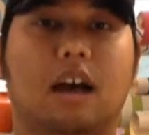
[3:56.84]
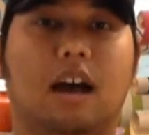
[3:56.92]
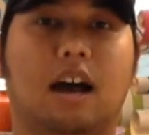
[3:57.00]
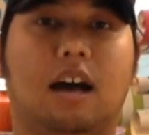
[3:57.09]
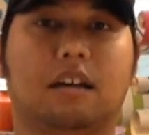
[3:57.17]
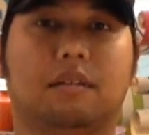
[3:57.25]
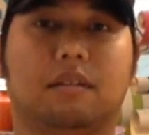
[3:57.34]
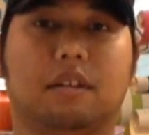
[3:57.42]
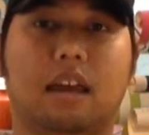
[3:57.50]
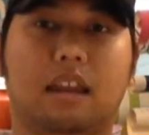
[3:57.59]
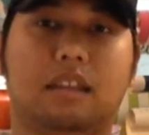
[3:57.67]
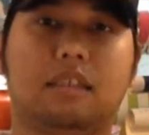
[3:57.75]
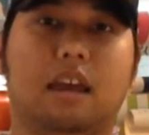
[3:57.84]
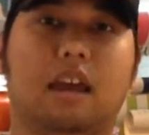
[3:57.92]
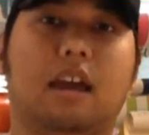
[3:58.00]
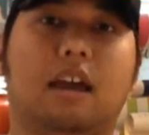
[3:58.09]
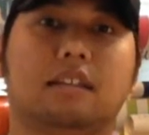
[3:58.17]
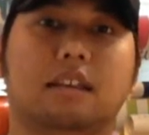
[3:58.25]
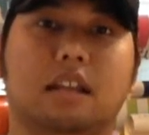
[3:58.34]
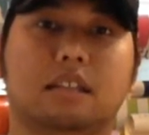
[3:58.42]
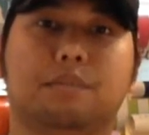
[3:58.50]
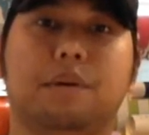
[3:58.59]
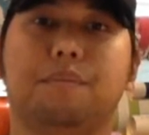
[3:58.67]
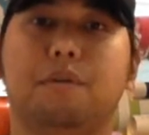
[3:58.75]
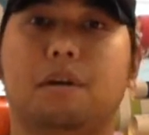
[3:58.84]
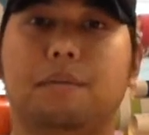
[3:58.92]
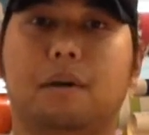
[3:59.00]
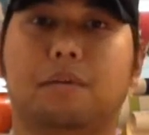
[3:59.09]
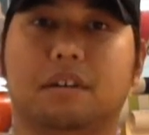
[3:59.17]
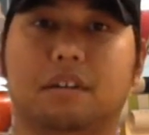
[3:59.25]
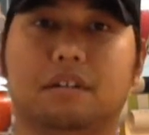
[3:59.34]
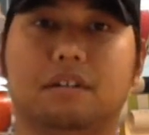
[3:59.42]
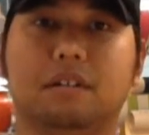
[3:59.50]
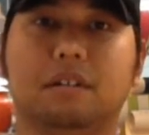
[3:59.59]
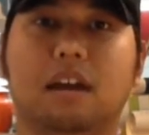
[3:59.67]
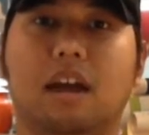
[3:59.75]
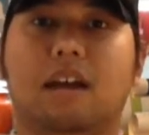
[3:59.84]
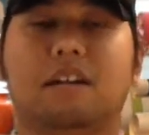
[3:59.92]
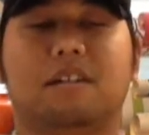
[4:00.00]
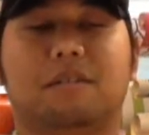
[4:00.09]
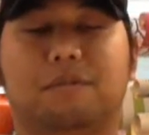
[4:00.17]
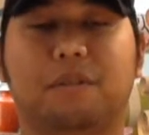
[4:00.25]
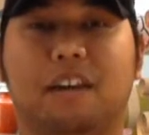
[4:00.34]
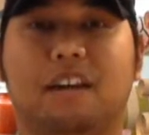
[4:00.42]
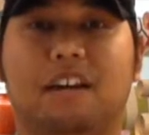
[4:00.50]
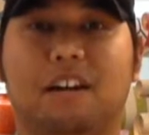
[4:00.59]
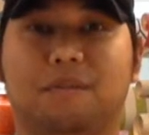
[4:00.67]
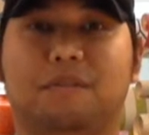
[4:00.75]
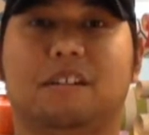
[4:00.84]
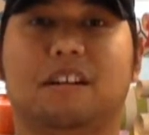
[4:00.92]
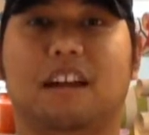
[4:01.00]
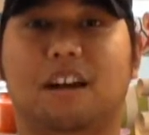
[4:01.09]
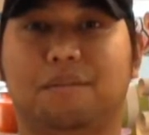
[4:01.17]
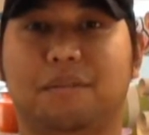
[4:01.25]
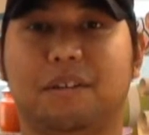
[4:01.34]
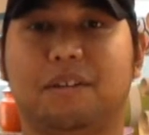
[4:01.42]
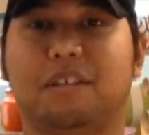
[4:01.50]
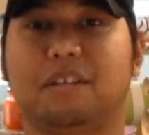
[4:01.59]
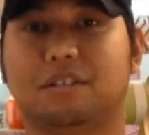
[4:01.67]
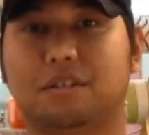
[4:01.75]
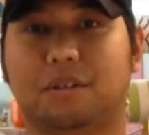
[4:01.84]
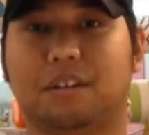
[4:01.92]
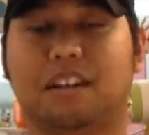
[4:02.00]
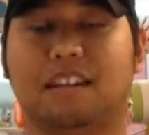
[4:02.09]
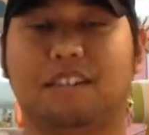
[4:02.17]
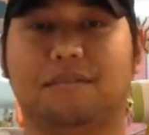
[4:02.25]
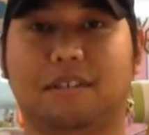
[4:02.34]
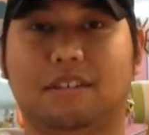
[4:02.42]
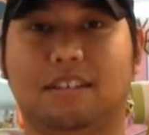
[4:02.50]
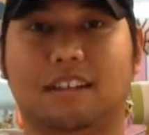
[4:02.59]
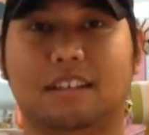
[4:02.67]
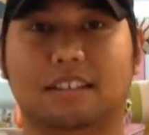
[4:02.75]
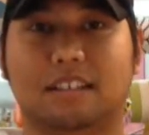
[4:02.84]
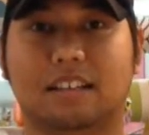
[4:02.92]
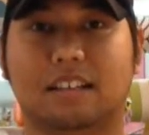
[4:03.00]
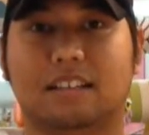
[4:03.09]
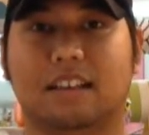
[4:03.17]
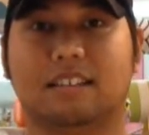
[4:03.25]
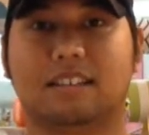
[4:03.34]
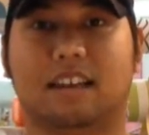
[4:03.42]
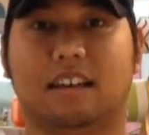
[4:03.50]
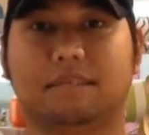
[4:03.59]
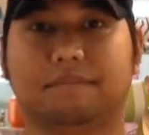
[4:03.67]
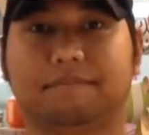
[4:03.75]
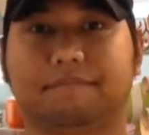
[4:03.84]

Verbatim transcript: uh, get in there and tell us a bit more about what you do, and we hope to help you shortly in the future. Thanks again.